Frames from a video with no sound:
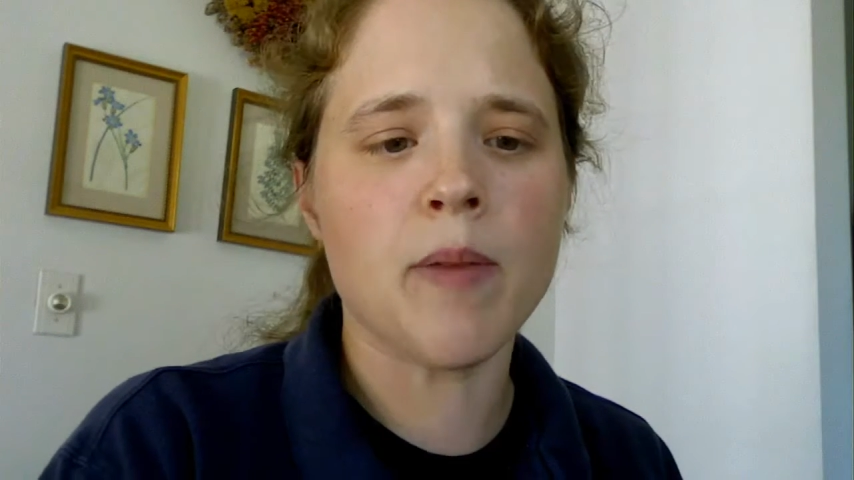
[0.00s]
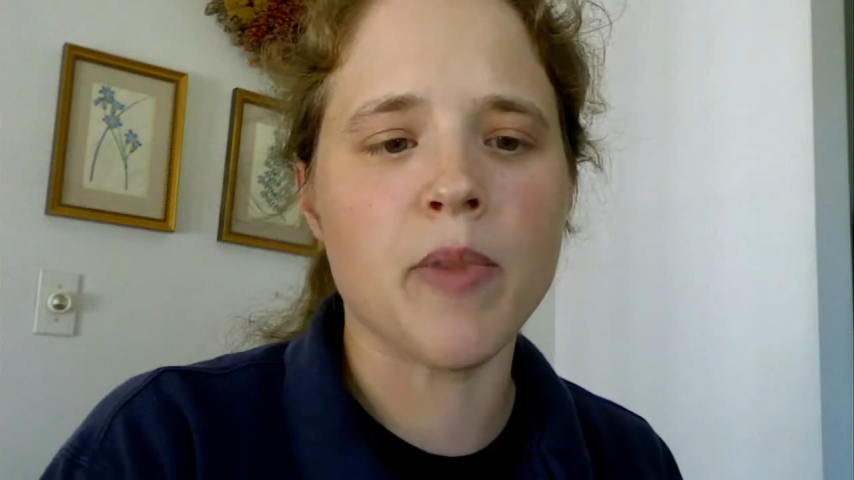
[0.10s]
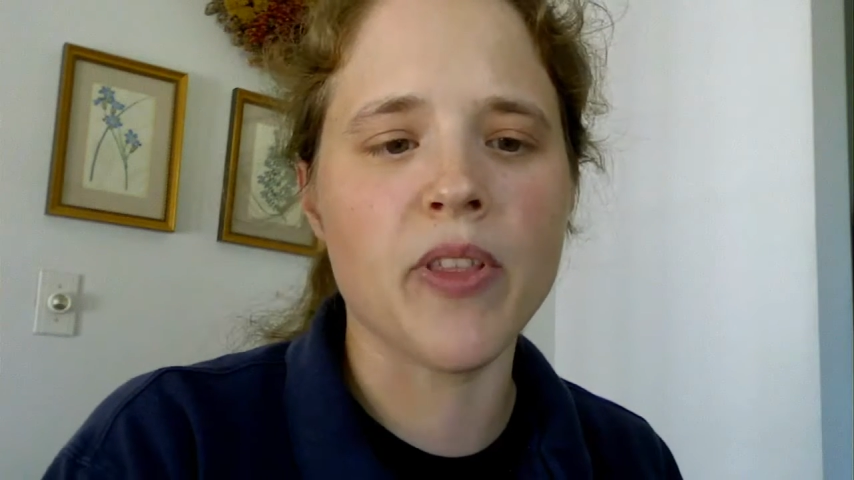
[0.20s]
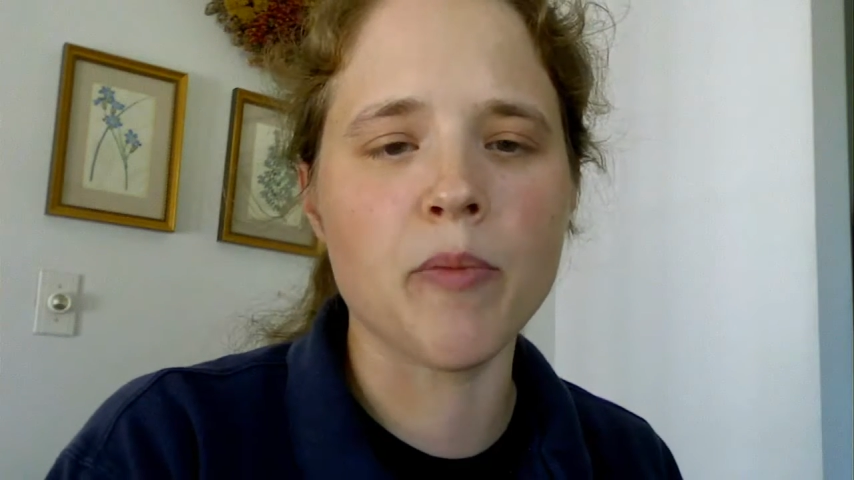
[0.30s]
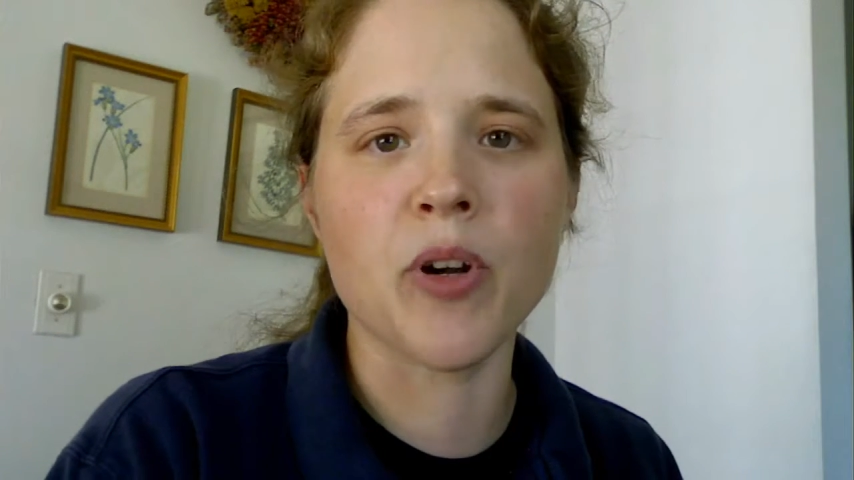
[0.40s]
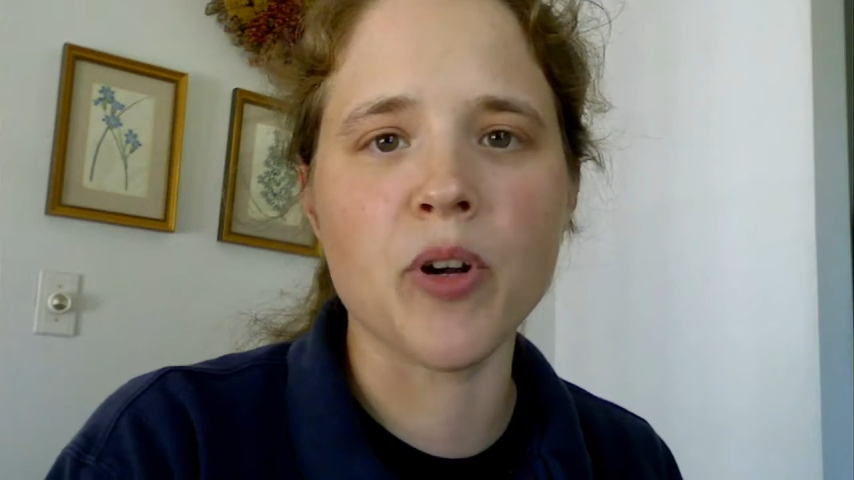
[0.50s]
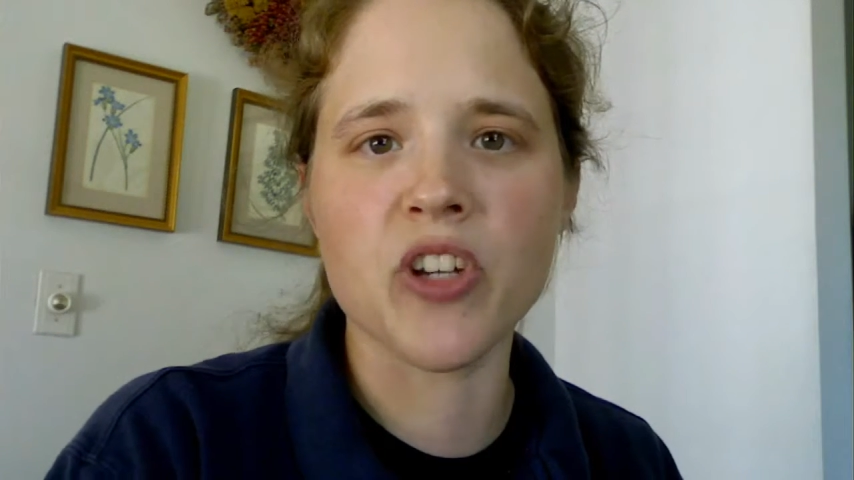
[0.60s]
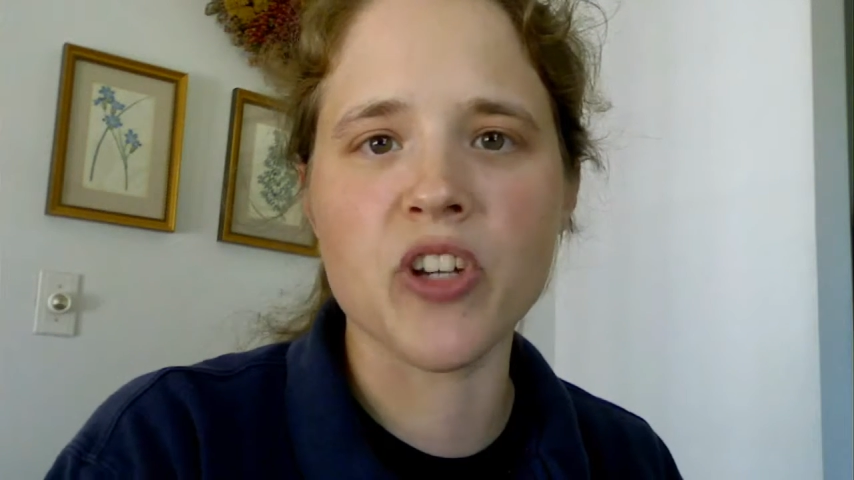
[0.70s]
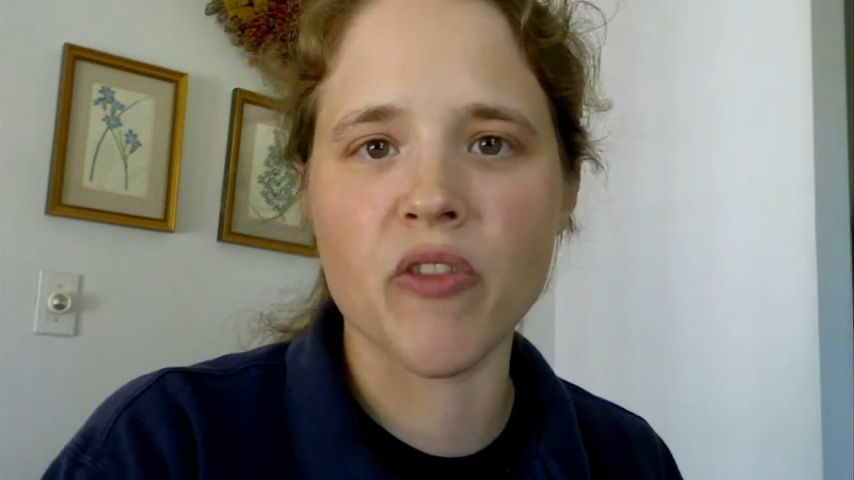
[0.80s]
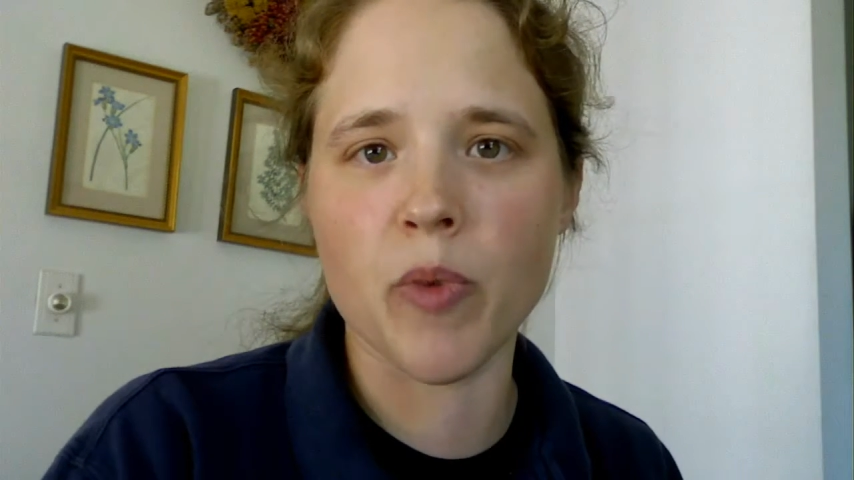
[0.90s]
and then pretty
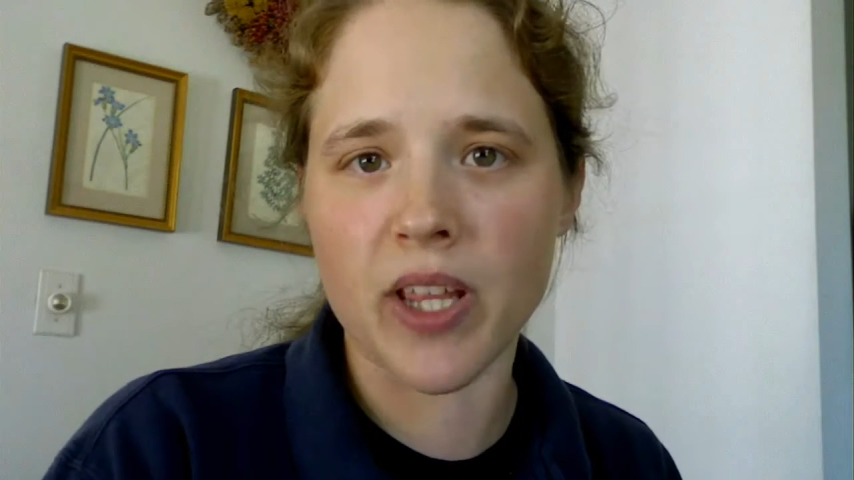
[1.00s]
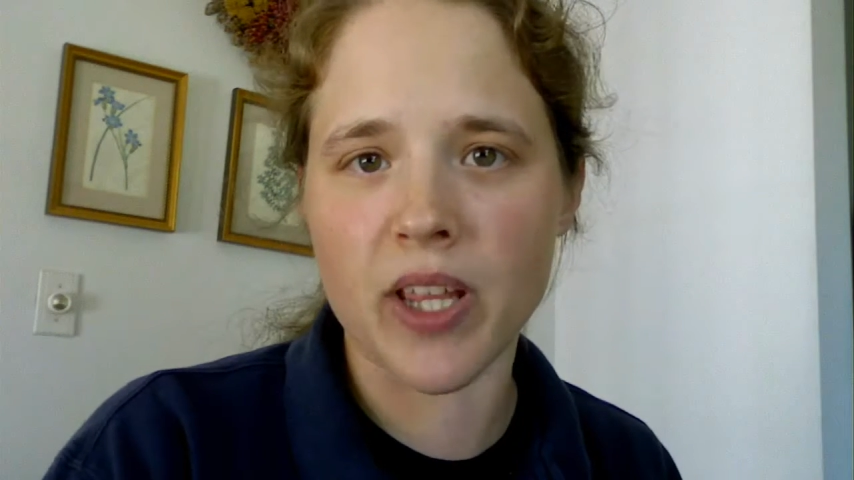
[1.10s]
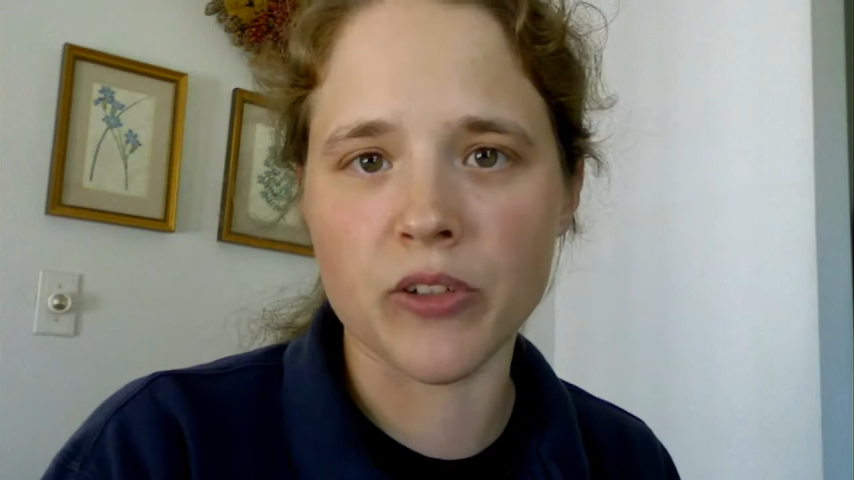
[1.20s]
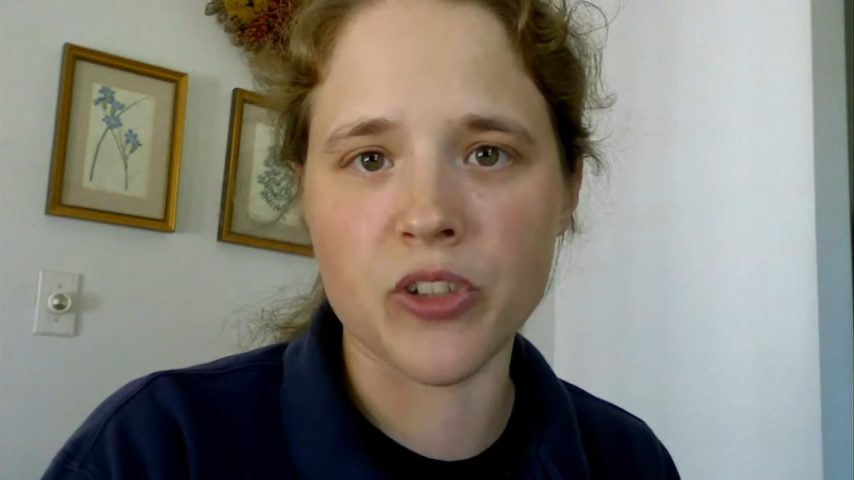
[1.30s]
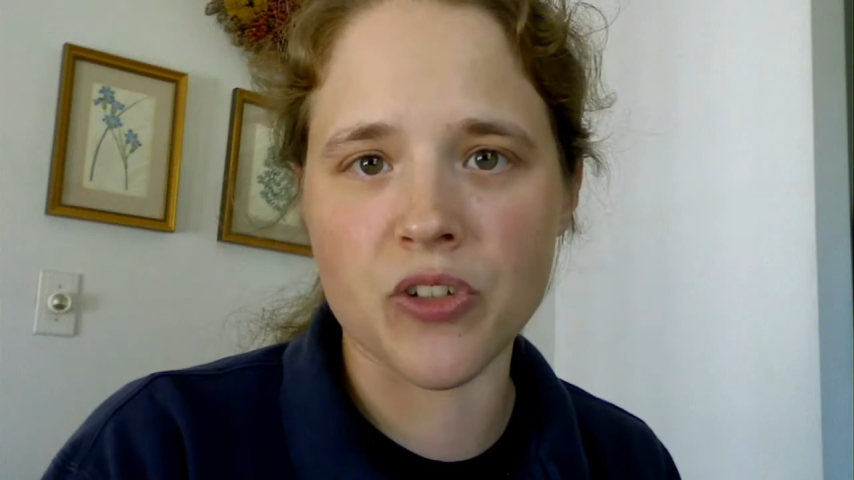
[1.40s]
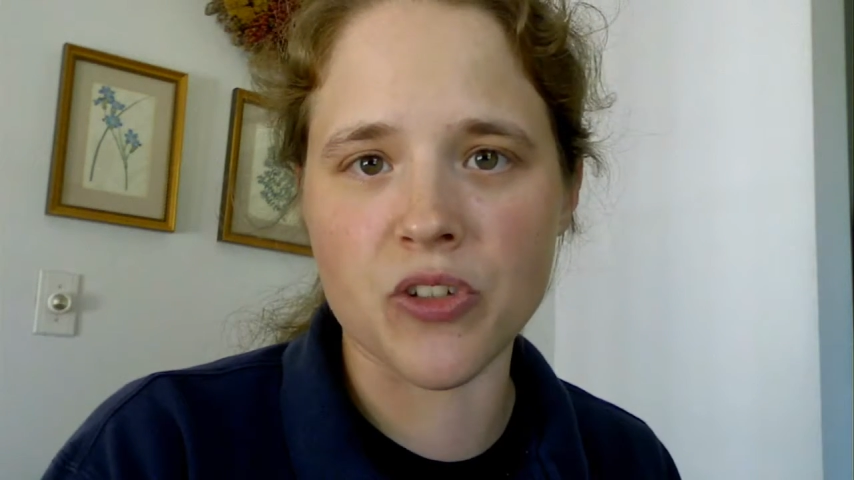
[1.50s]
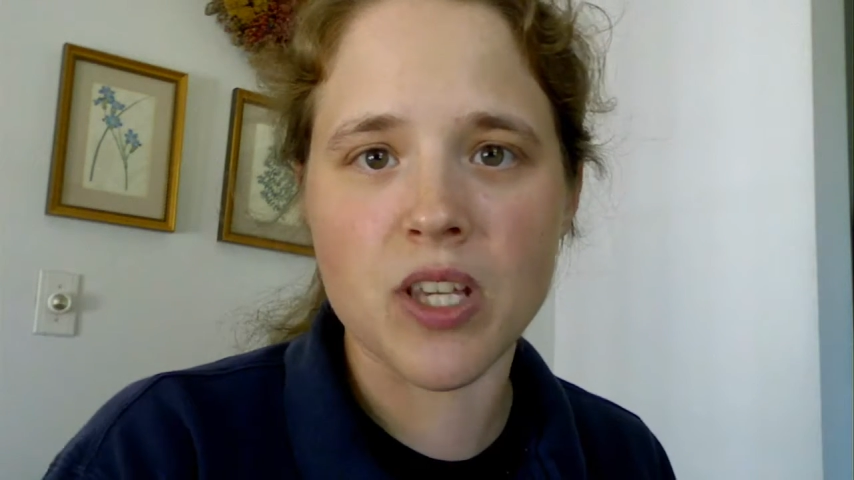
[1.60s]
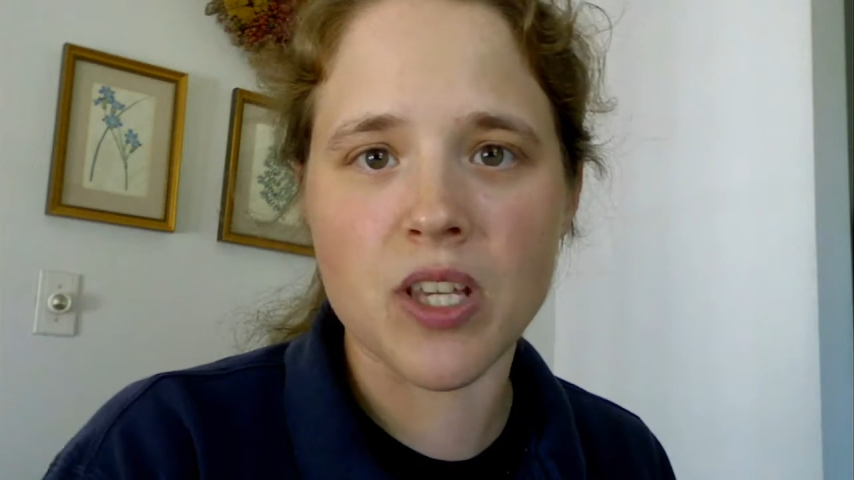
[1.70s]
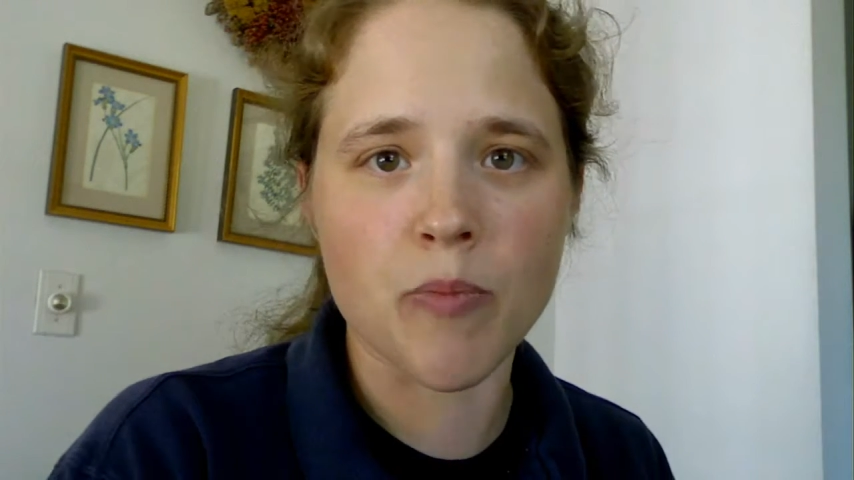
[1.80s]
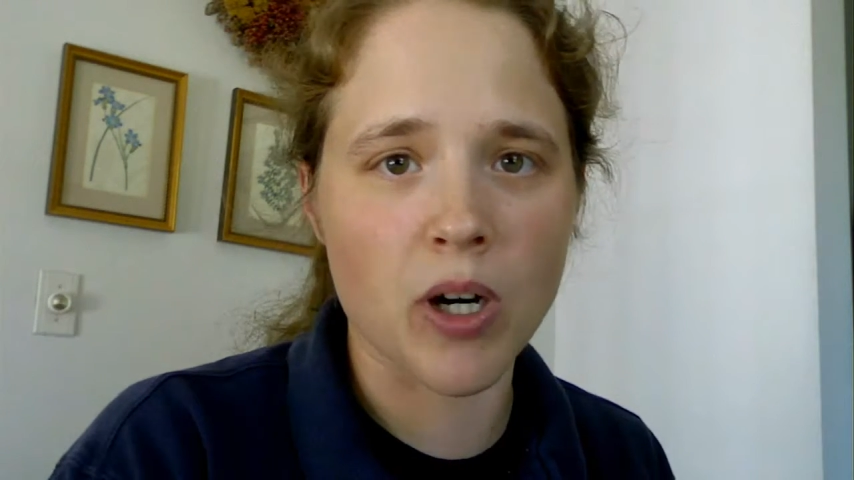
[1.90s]
much everybody else uses
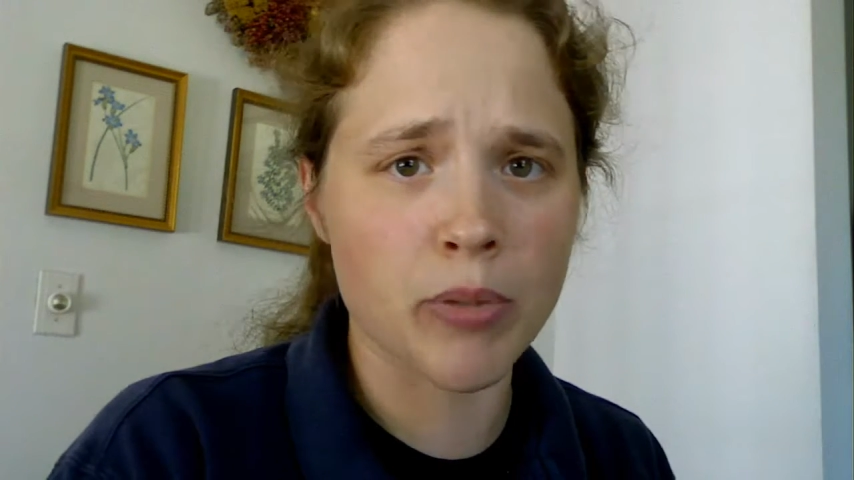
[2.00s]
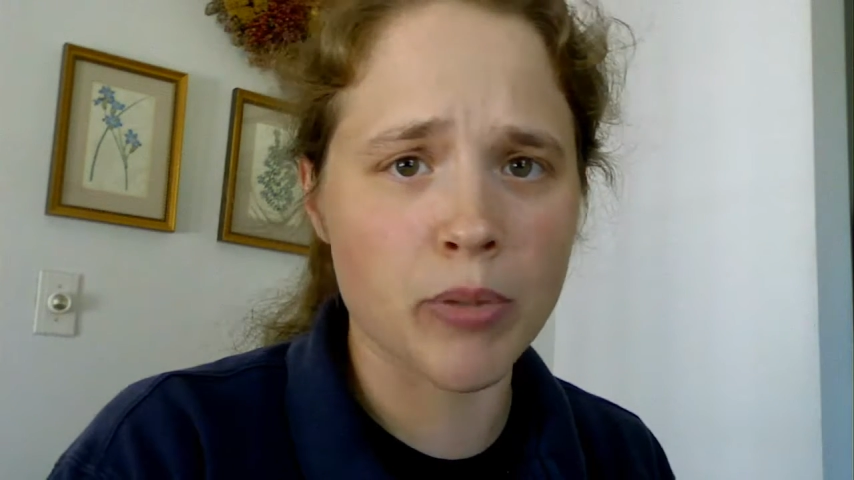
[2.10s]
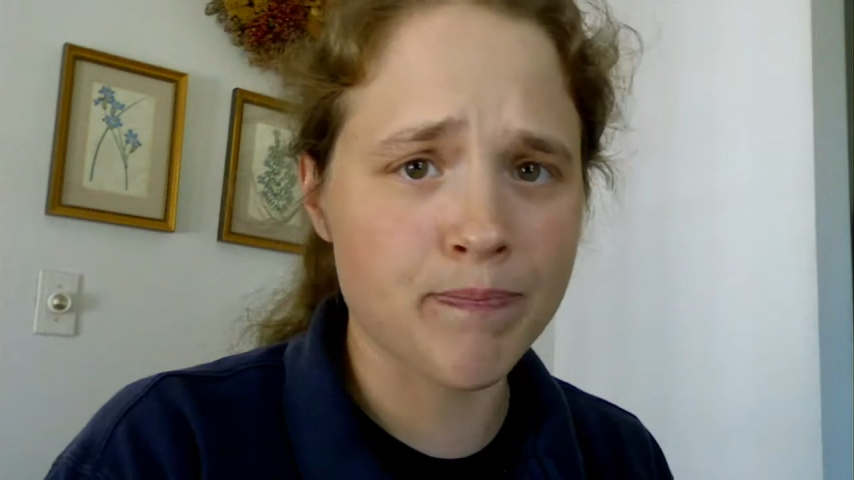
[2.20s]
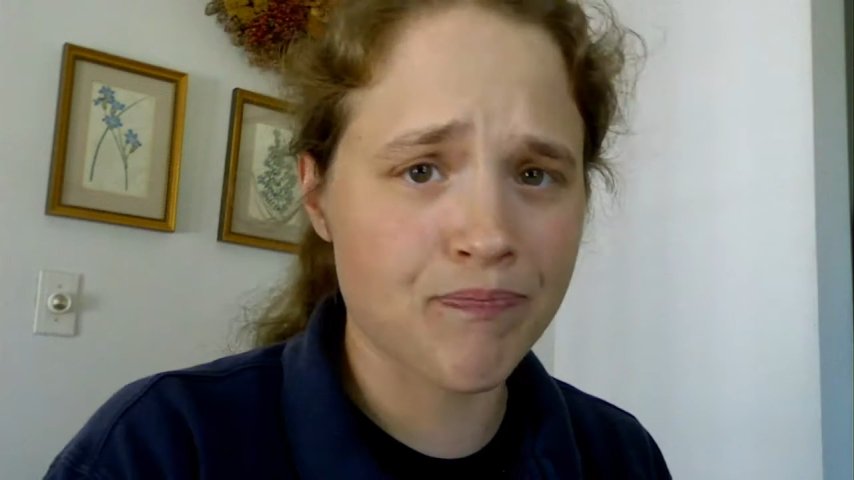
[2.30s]
the EPUB